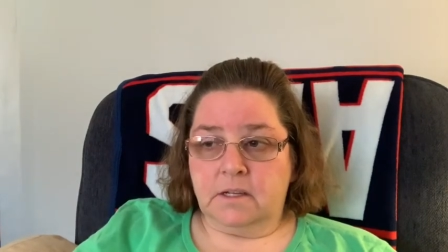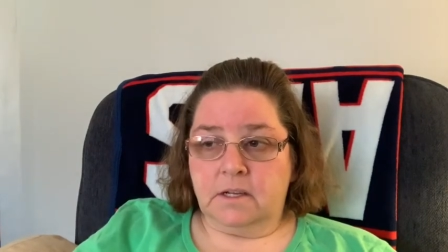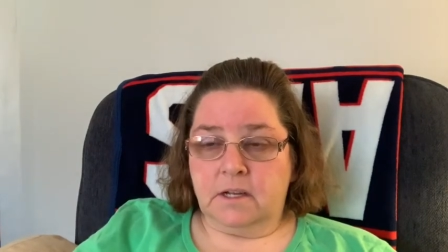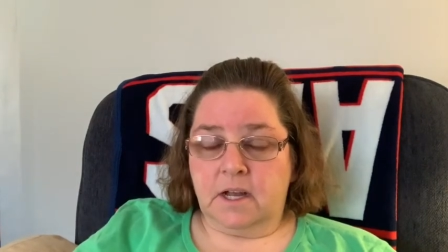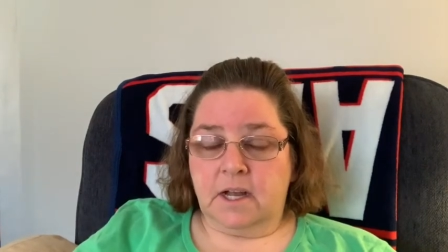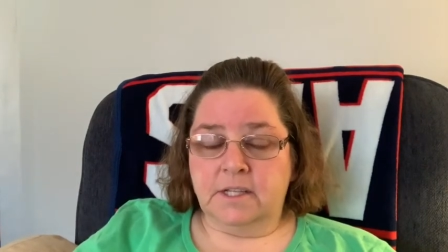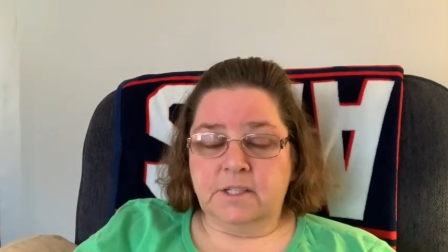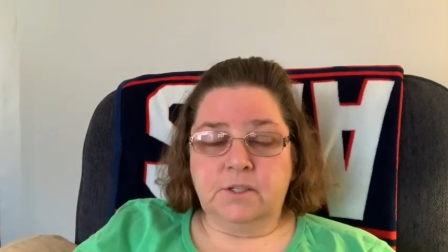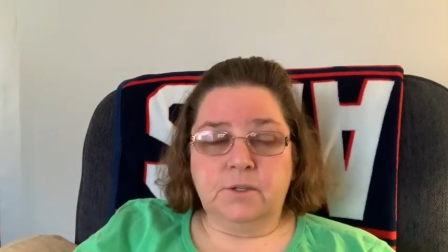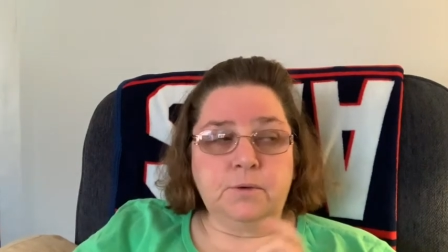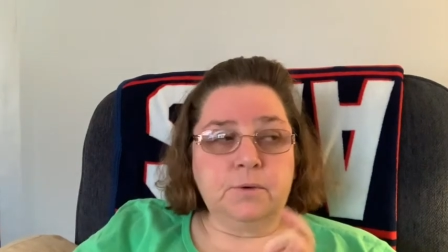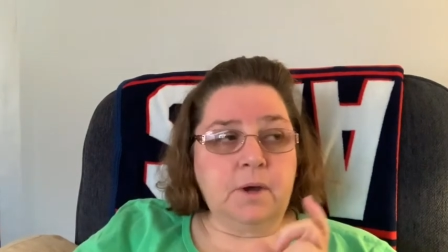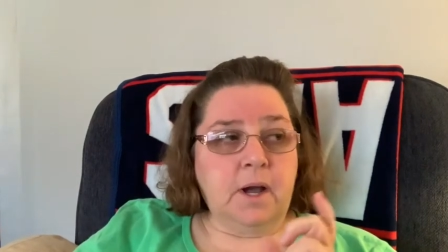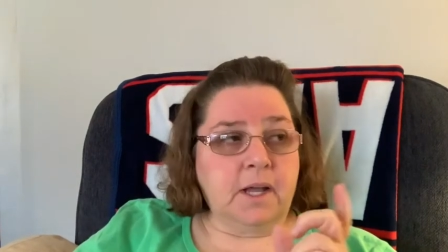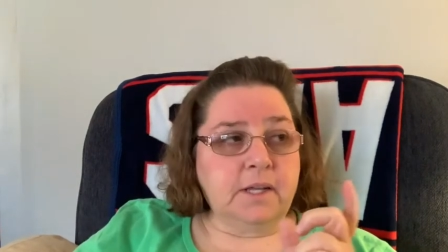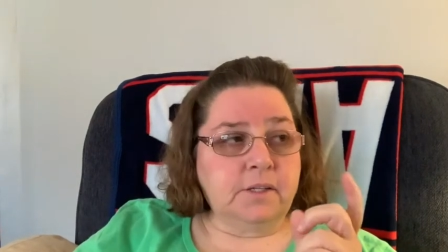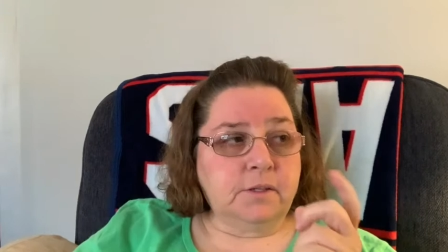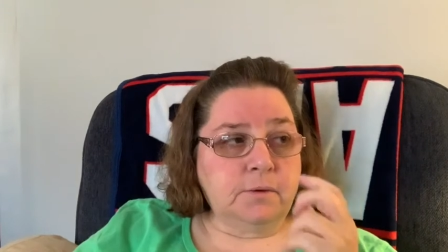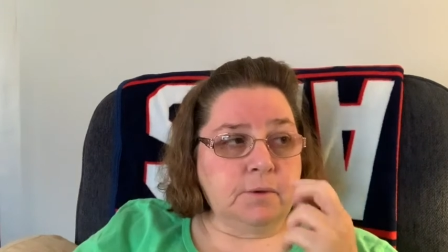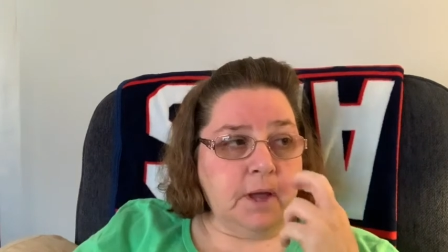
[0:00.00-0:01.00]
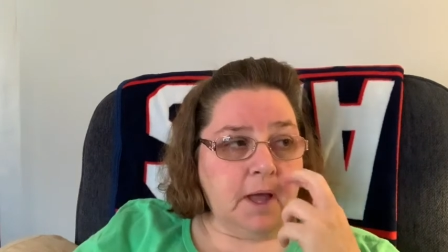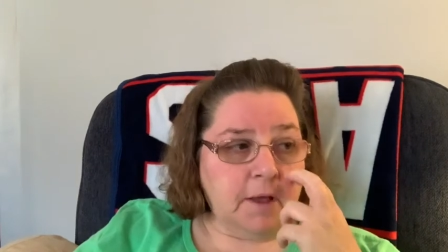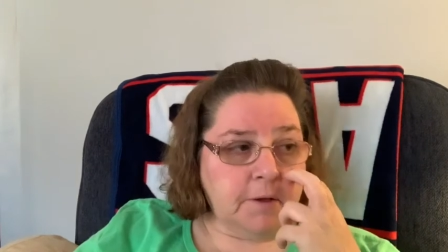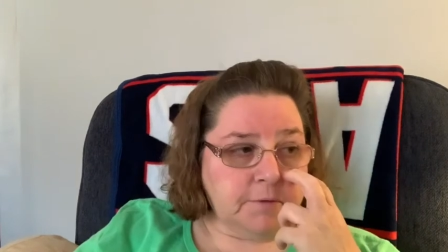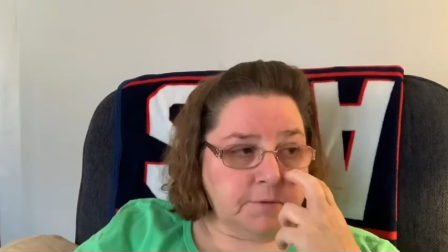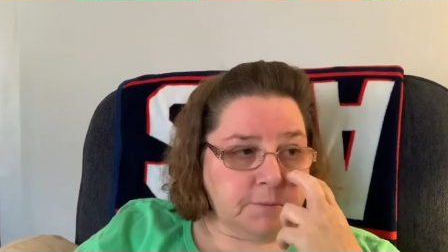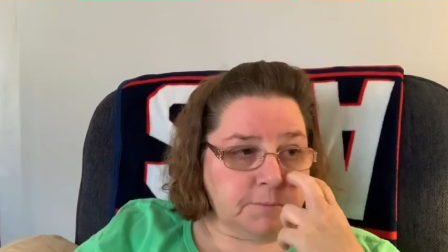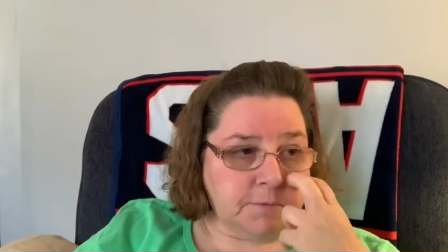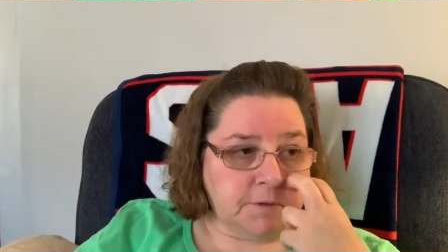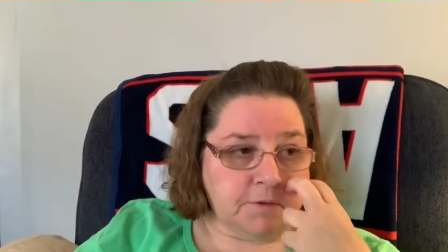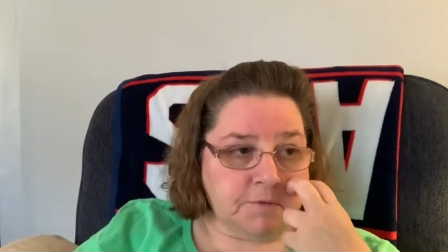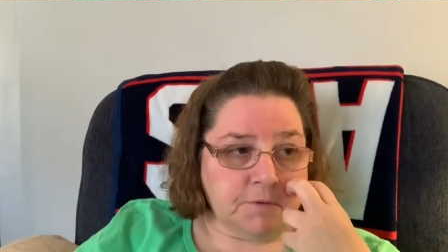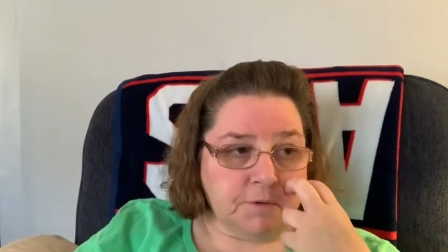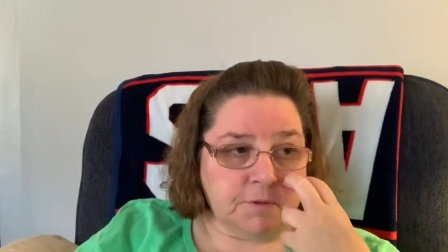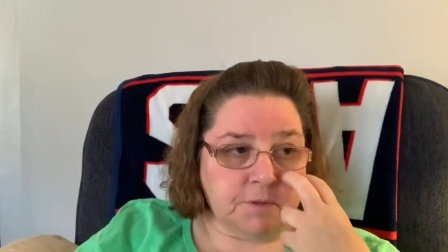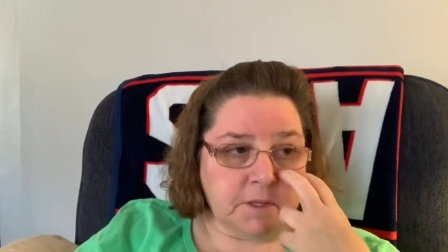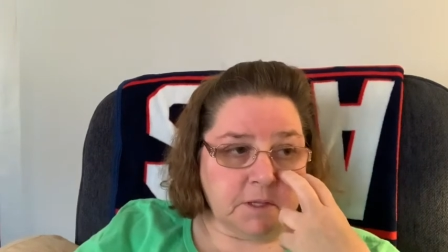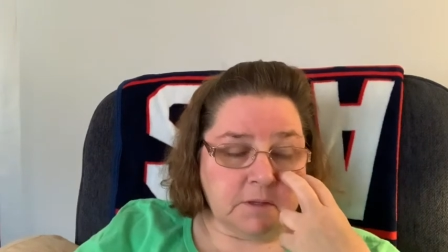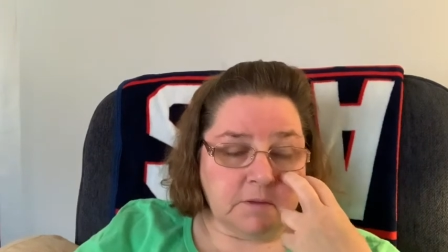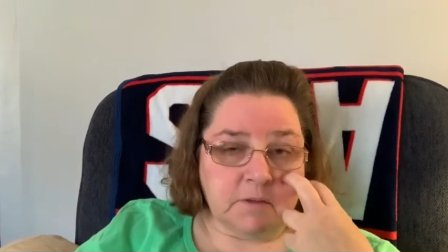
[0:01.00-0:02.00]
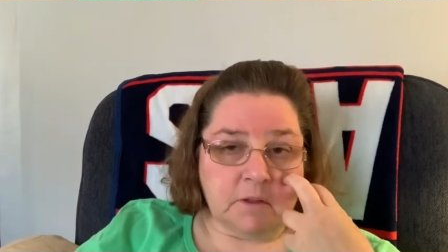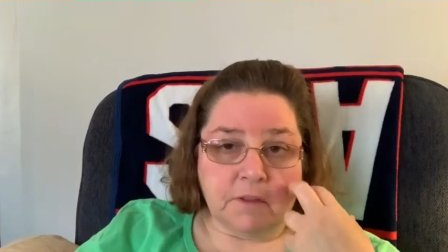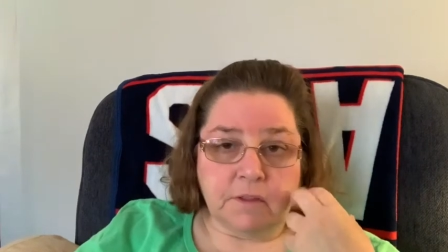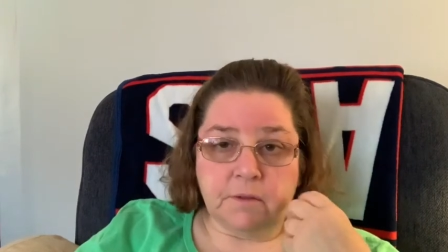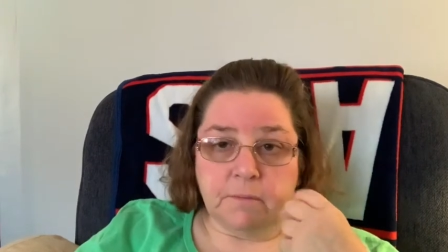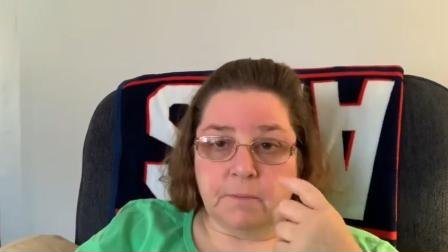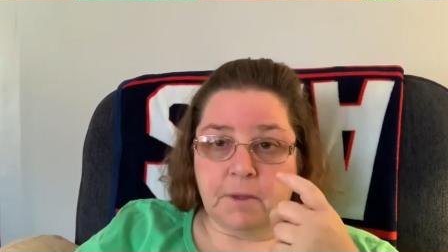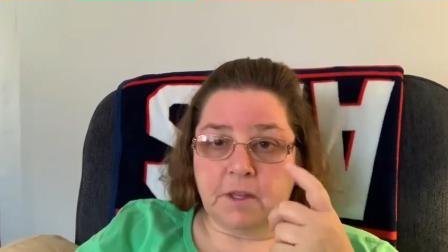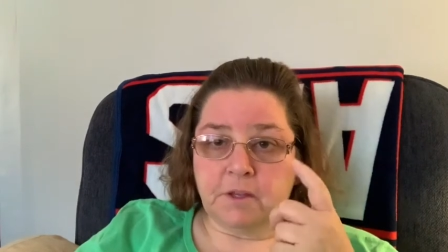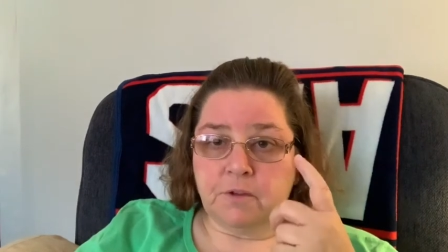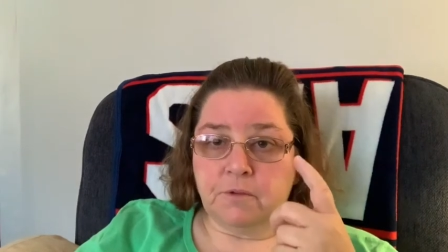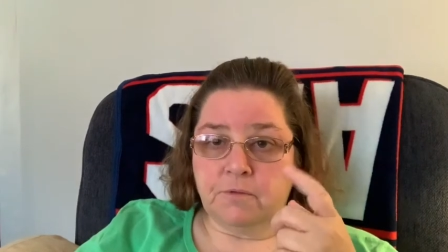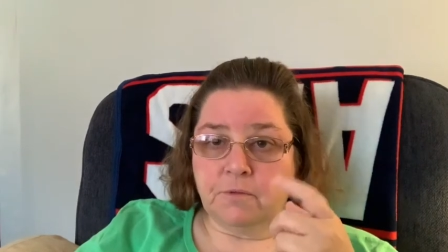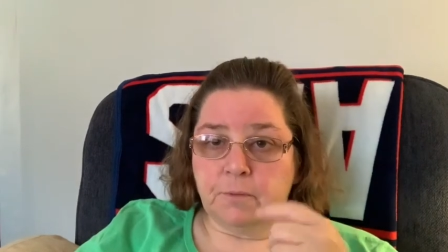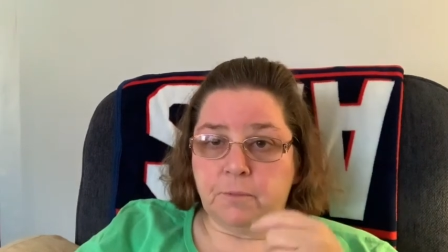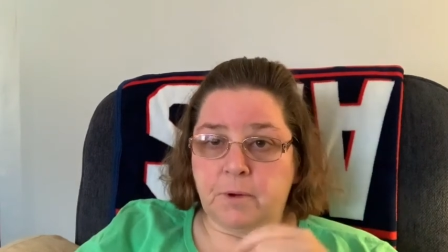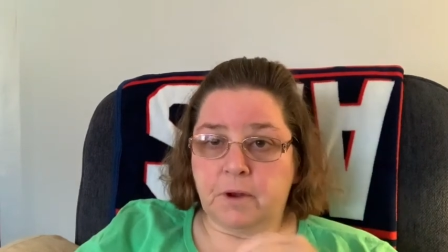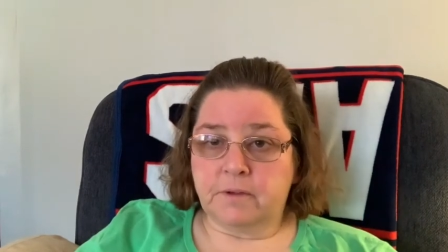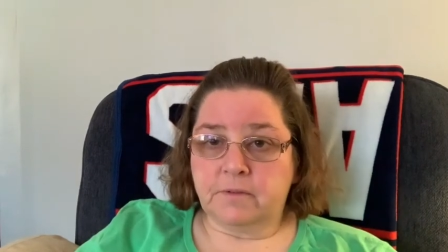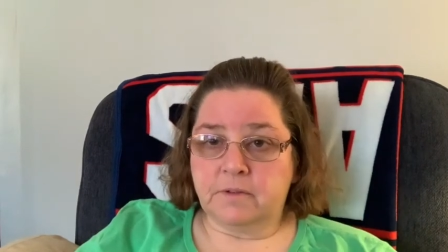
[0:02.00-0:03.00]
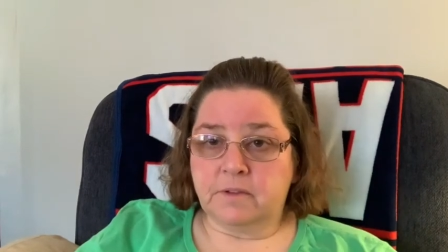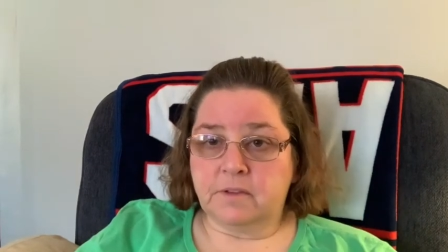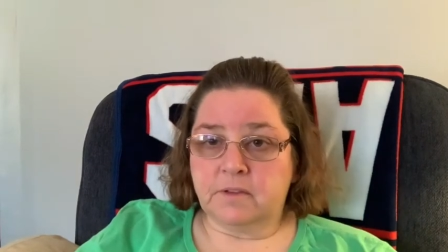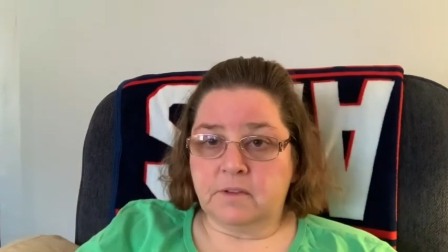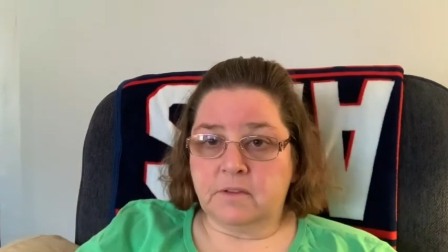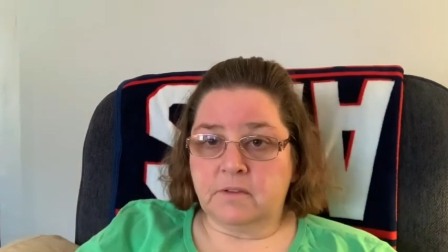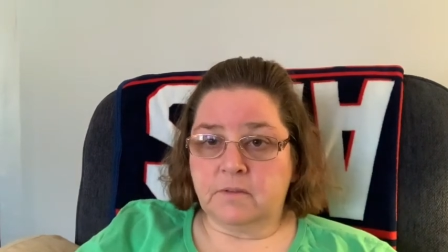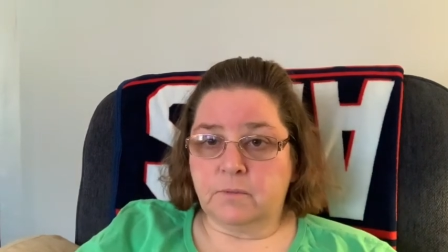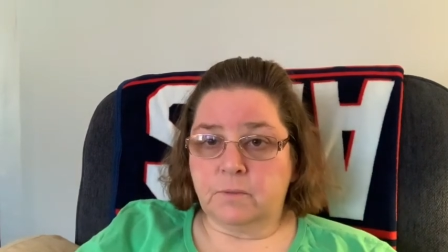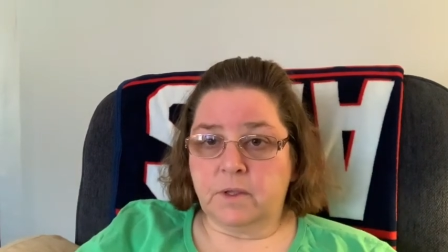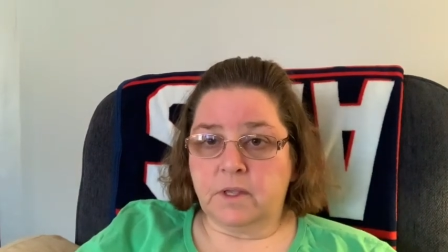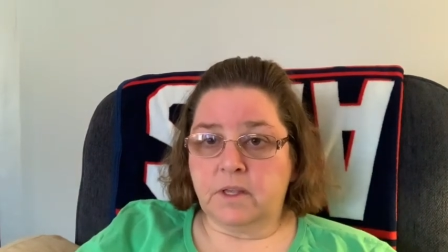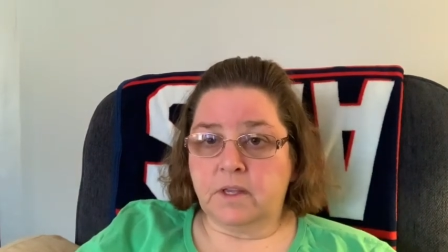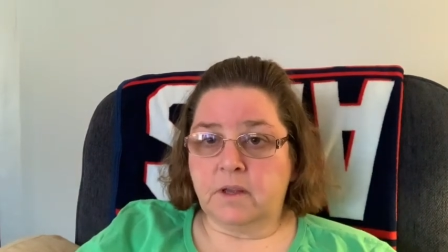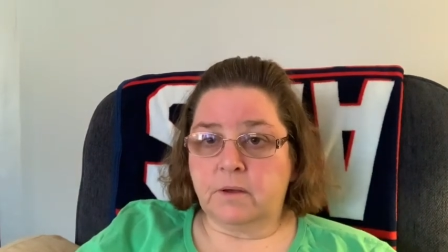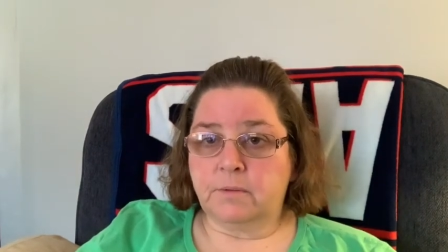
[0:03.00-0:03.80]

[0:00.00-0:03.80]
I do I do have some different things on the menu for breakfast this week.